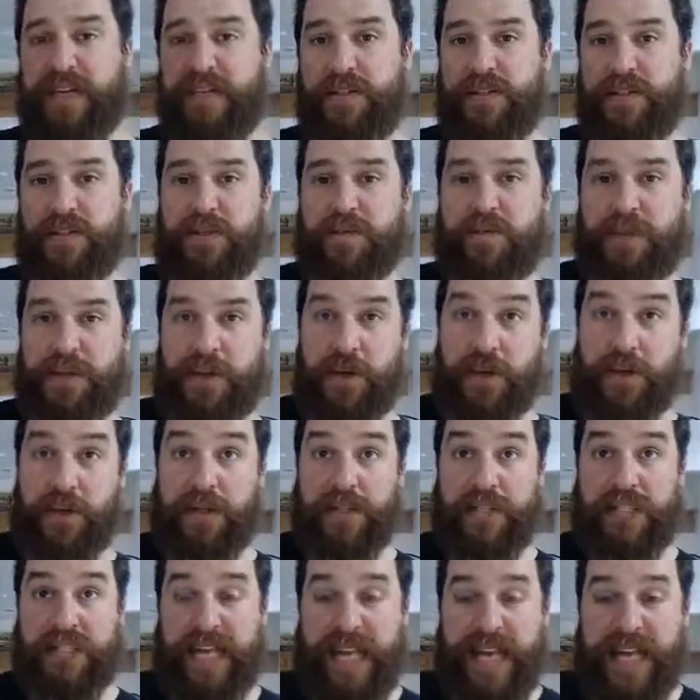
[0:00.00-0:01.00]
to whom we all
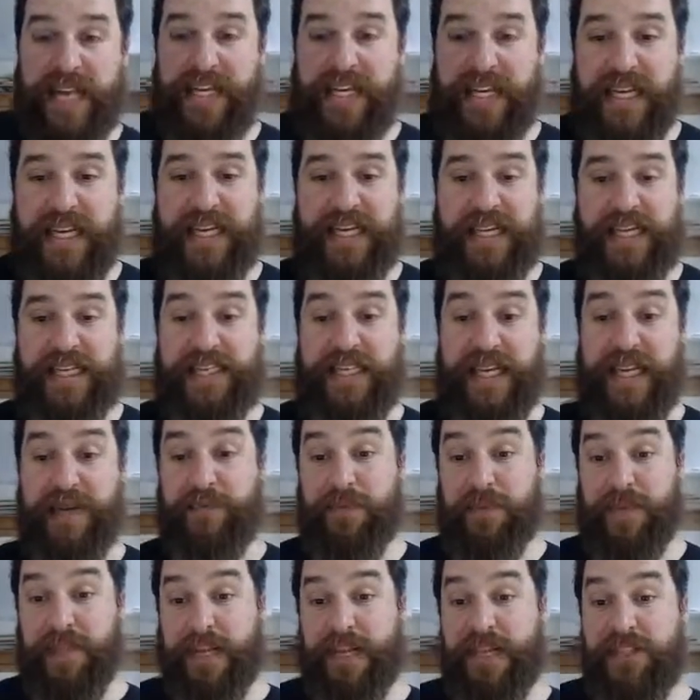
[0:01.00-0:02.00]
stand in the
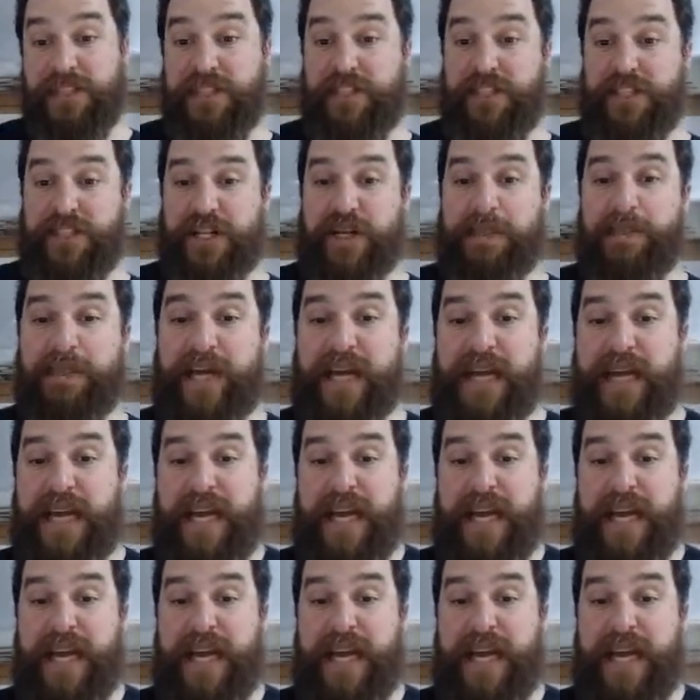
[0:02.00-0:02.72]
same relationship,